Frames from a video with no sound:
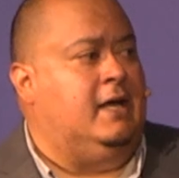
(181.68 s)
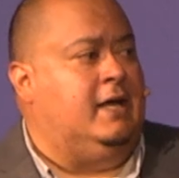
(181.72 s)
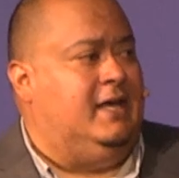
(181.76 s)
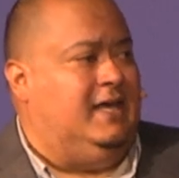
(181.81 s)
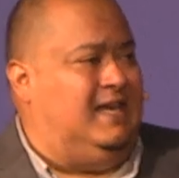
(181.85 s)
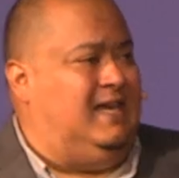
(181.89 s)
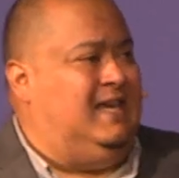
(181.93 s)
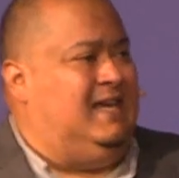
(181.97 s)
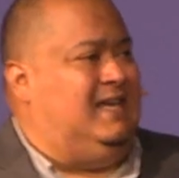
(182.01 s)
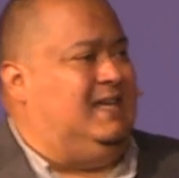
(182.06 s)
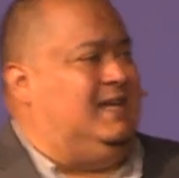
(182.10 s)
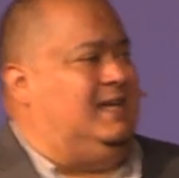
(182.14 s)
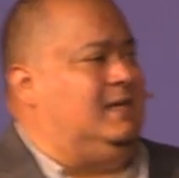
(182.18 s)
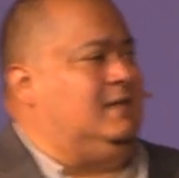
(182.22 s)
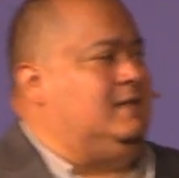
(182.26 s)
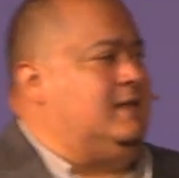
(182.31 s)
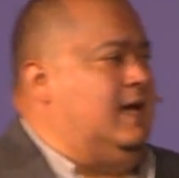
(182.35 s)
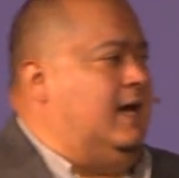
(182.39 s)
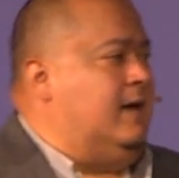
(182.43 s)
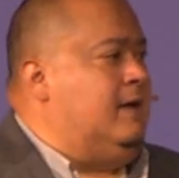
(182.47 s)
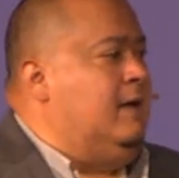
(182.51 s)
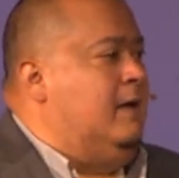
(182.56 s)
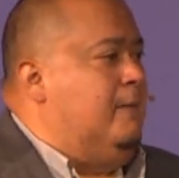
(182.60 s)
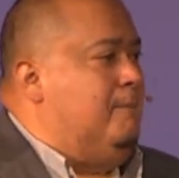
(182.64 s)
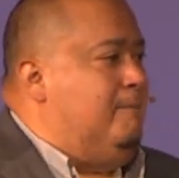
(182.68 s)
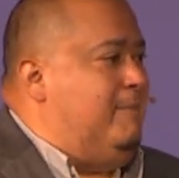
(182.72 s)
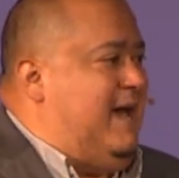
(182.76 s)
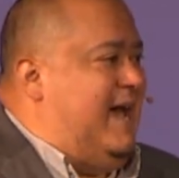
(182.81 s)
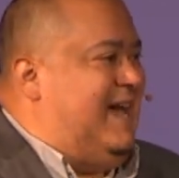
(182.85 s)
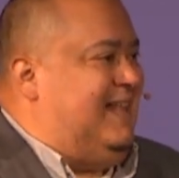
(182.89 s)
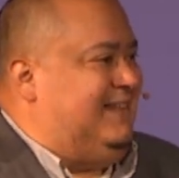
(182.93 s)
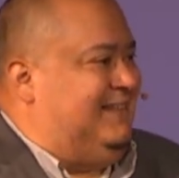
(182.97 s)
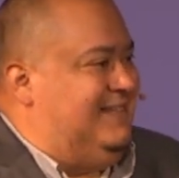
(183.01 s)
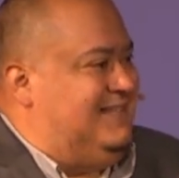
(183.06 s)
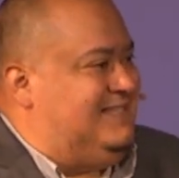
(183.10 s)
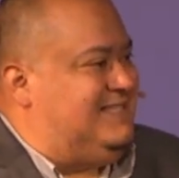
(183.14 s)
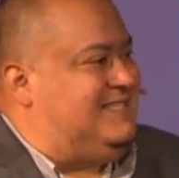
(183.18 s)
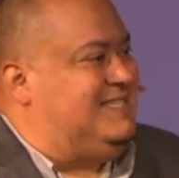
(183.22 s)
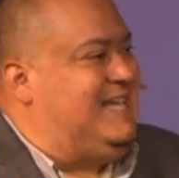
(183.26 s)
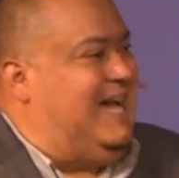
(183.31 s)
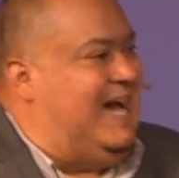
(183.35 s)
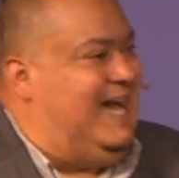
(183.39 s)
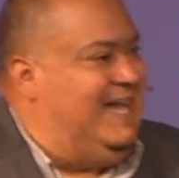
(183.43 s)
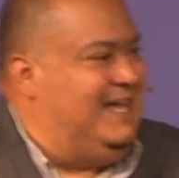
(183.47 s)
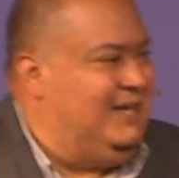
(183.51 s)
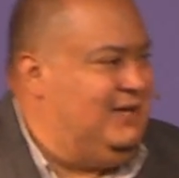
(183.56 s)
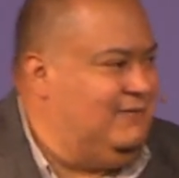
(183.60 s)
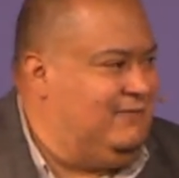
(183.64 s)
eating that balanced
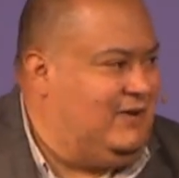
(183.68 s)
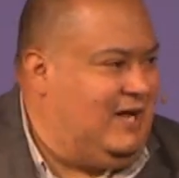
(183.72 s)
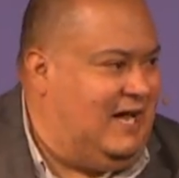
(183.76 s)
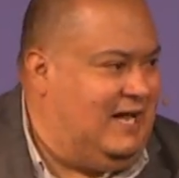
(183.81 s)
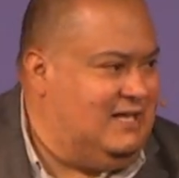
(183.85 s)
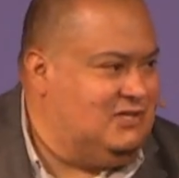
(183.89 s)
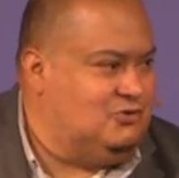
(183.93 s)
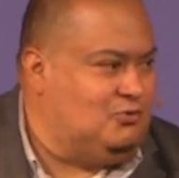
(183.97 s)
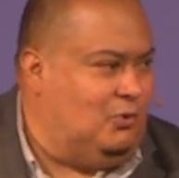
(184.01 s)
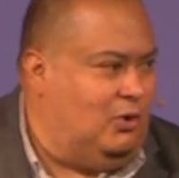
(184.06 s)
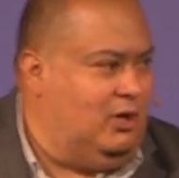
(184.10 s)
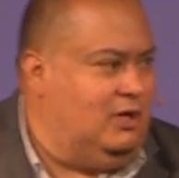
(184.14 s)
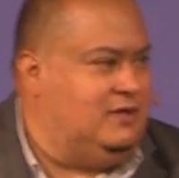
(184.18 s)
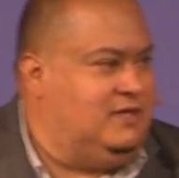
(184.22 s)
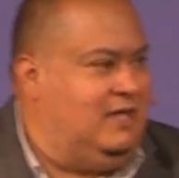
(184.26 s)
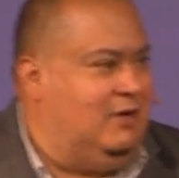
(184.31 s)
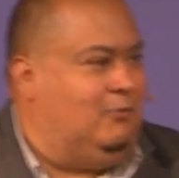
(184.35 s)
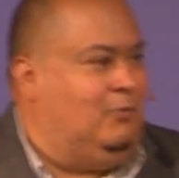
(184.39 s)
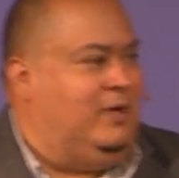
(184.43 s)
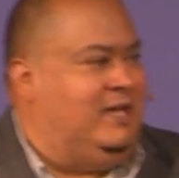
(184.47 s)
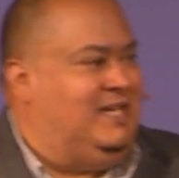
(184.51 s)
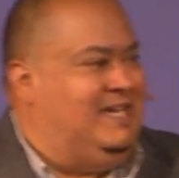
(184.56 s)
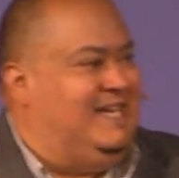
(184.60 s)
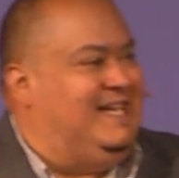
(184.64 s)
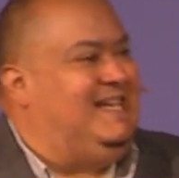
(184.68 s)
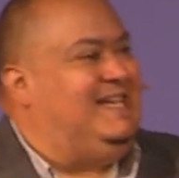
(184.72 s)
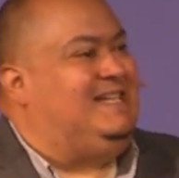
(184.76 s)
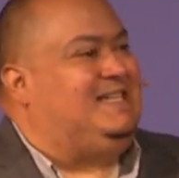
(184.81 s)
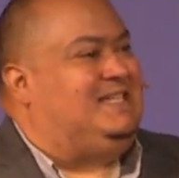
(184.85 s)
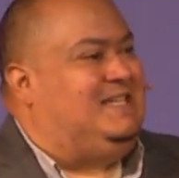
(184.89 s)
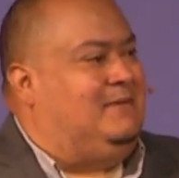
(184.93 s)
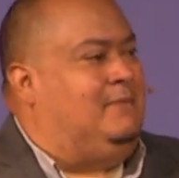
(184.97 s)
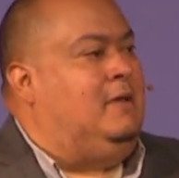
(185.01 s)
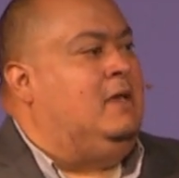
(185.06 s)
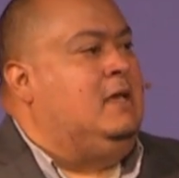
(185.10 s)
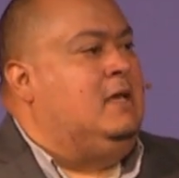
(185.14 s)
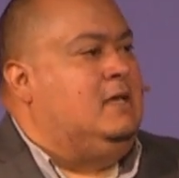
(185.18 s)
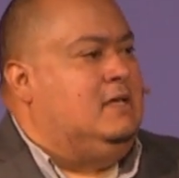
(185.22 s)
diet of God's word that we need to,